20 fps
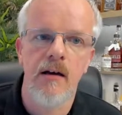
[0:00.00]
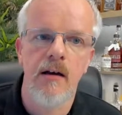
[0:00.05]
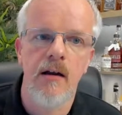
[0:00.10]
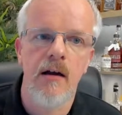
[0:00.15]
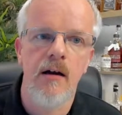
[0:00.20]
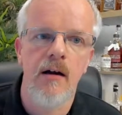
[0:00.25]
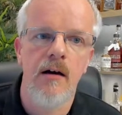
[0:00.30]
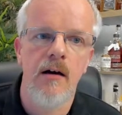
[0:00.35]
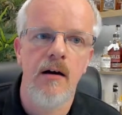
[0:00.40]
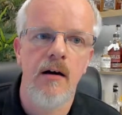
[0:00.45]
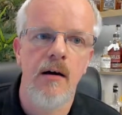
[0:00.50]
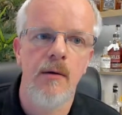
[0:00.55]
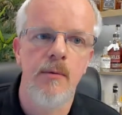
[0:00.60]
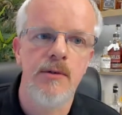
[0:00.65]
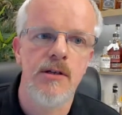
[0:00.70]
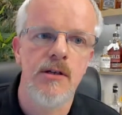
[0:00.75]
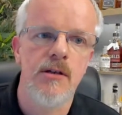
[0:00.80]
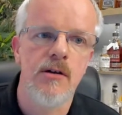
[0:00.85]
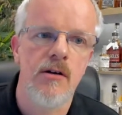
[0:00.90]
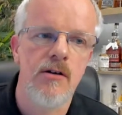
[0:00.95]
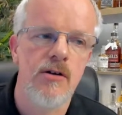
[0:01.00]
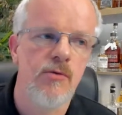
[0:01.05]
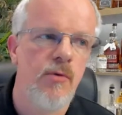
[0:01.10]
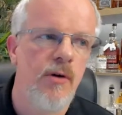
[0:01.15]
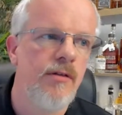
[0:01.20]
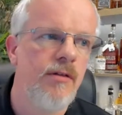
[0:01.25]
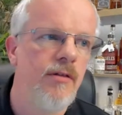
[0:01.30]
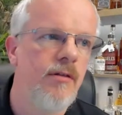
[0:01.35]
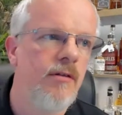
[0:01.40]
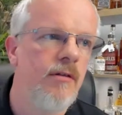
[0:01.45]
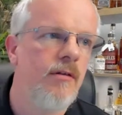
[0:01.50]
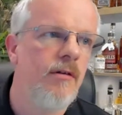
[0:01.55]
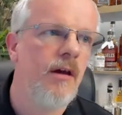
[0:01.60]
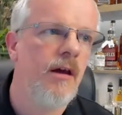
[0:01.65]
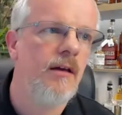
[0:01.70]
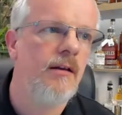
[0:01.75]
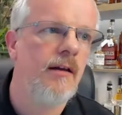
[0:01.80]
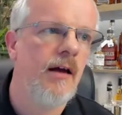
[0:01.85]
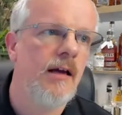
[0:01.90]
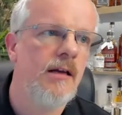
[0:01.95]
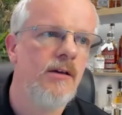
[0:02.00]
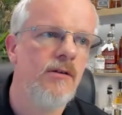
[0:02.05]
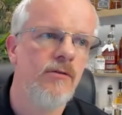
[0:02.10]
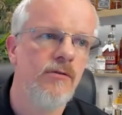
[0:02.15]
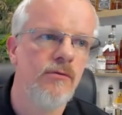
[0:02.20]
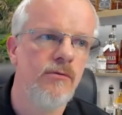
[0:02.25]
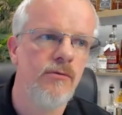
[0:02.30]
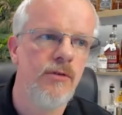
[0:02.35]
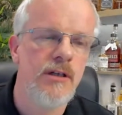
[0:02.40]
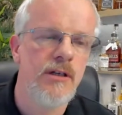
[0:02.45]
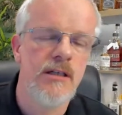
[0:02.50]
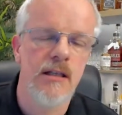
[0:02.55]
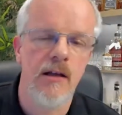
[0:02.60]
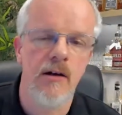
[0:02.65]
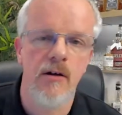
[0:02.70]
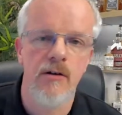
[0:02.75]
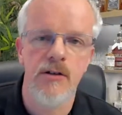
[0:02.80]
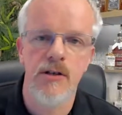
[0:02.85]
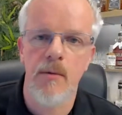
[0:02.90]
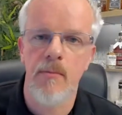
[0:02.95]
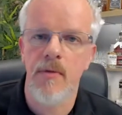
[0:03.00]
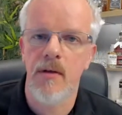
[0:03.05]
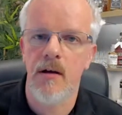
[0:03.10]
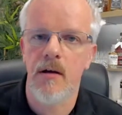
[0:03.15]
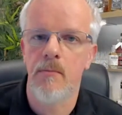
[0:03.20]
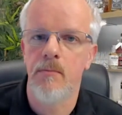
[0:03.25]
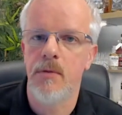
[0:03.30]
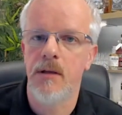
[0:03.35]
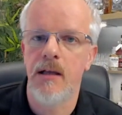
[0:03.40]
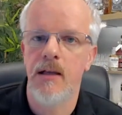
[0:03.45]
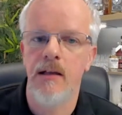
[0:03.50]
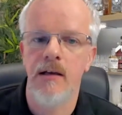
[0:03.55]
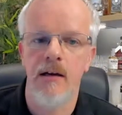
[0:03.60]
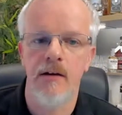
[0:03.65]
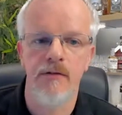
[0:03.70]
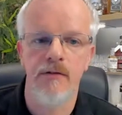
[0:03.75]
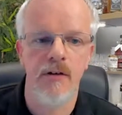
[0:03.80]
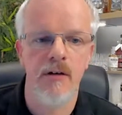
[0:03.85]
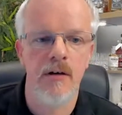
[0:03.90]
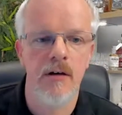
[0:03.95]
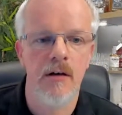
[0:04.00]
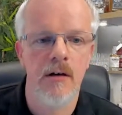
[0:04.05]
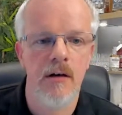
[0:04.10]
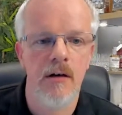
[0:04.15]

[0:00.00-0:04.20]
I was in touch with Daniel recently on something completely different.